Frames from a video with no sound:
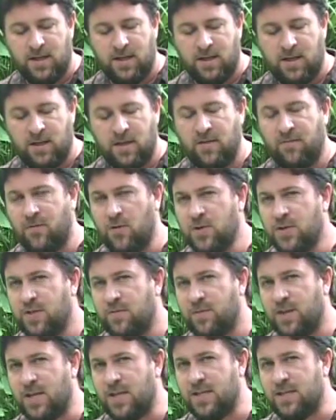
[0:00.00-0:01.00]
The first
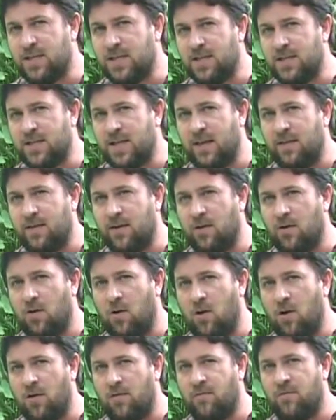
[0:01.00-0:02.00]
of these is that there
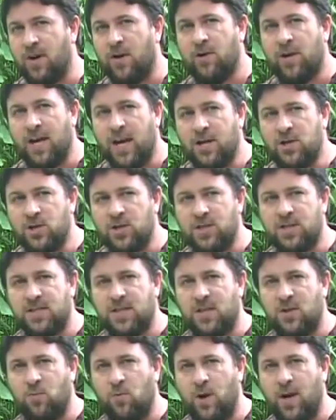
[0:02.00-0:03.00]
are variations
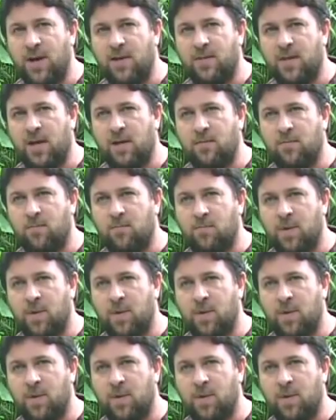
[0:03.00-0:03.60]
in the way that